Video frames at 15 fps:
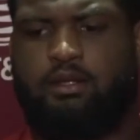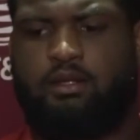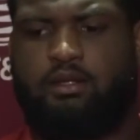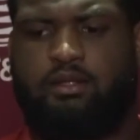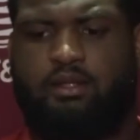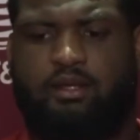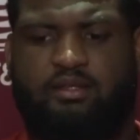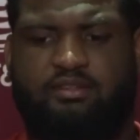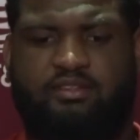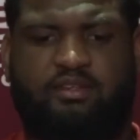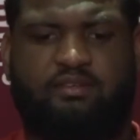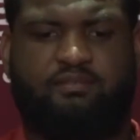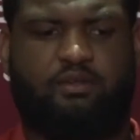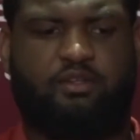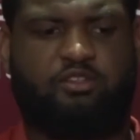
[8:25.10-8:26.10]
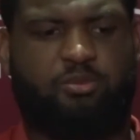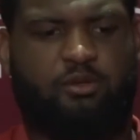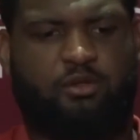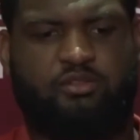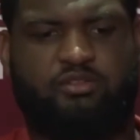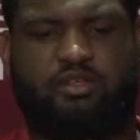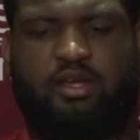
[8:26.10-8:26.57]
like I said, for
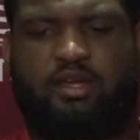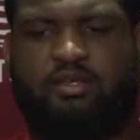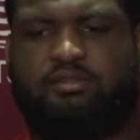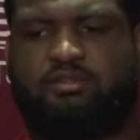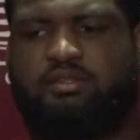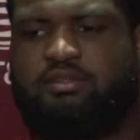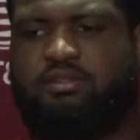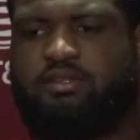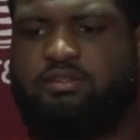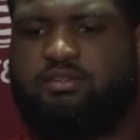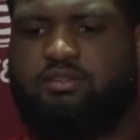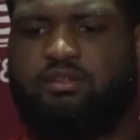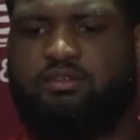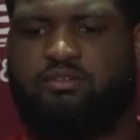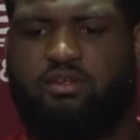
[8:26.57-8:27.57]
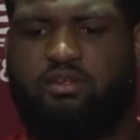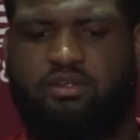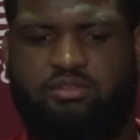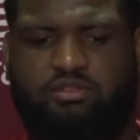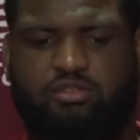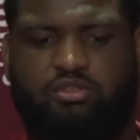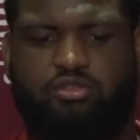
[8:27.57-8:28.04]
experienced guys, it's
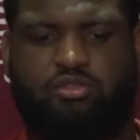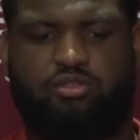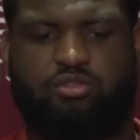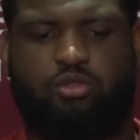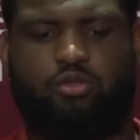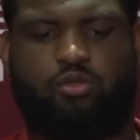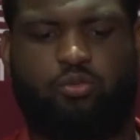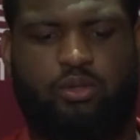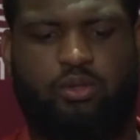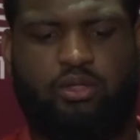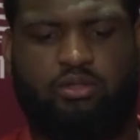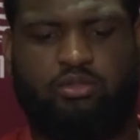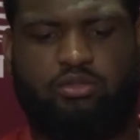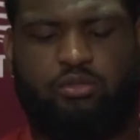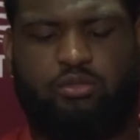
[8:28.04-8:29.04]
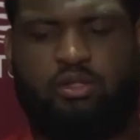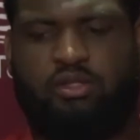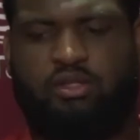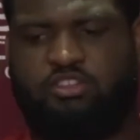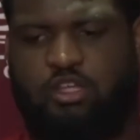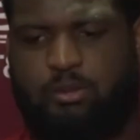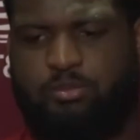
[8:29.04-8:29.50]
us to show the way, show the
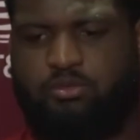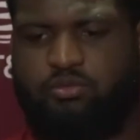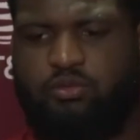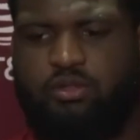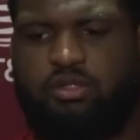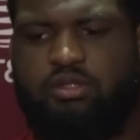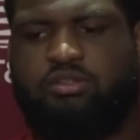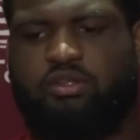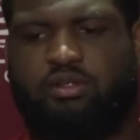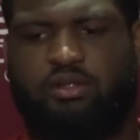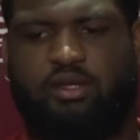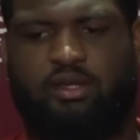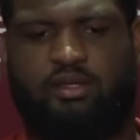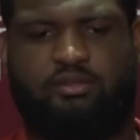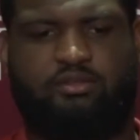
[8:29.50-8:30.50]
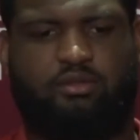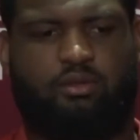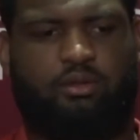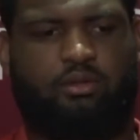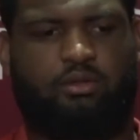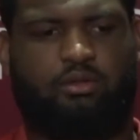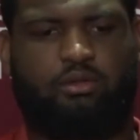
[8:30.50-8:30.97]
example for these young guys
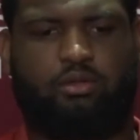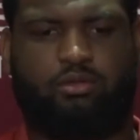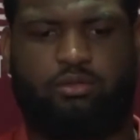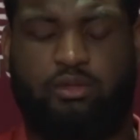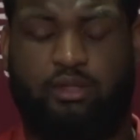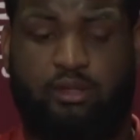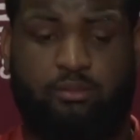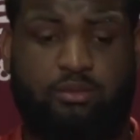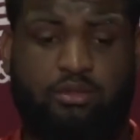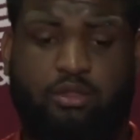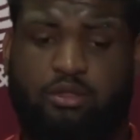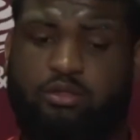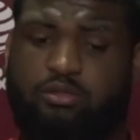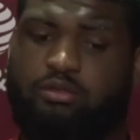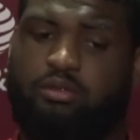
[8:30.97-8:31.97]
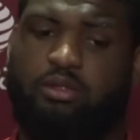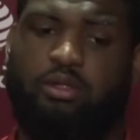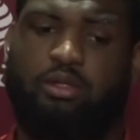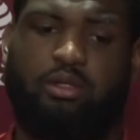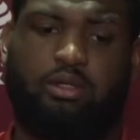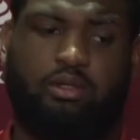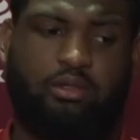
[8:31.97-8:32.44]
saying, you know, yeah, we lost.
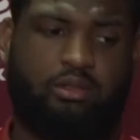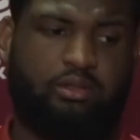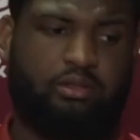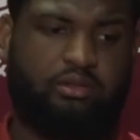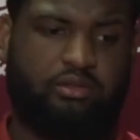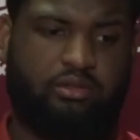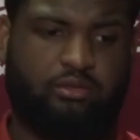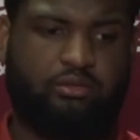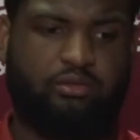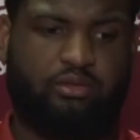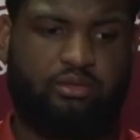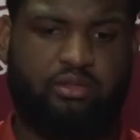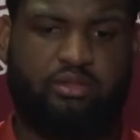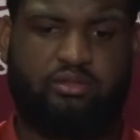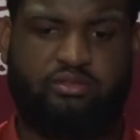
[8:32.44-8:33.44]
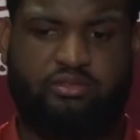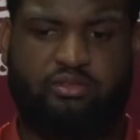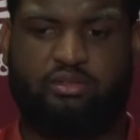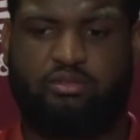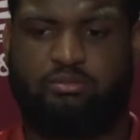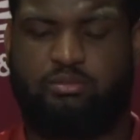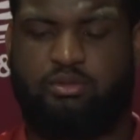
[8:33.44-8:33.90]
It does
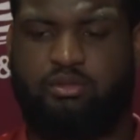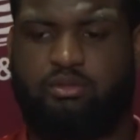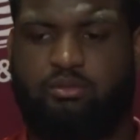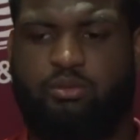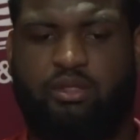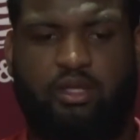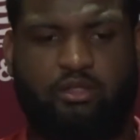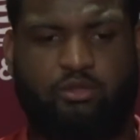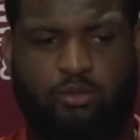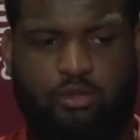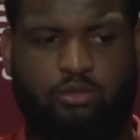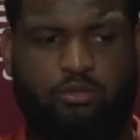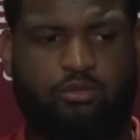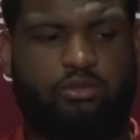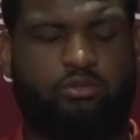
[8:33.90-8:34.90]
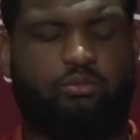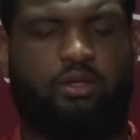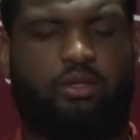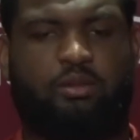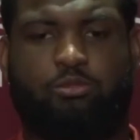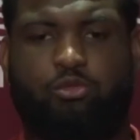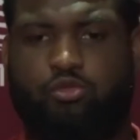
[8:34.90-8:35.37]
suck, but we can't dwell on it. We
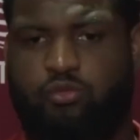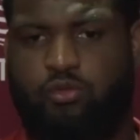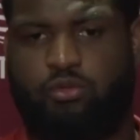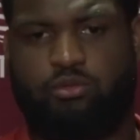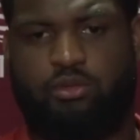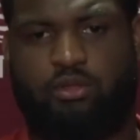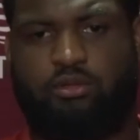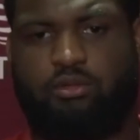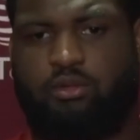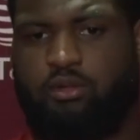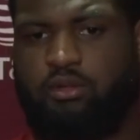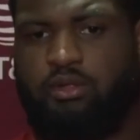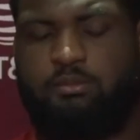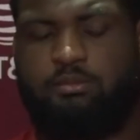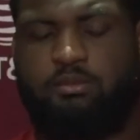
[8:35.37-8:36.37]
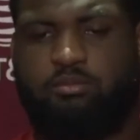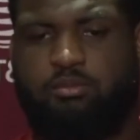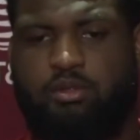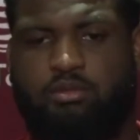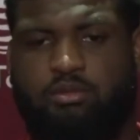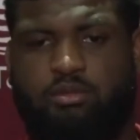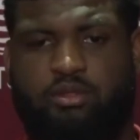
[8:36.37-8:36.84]
got to move on and keep getting
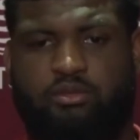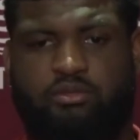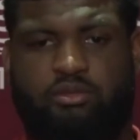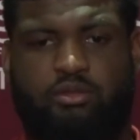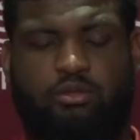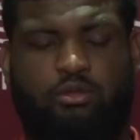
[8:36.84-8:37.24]
better as the year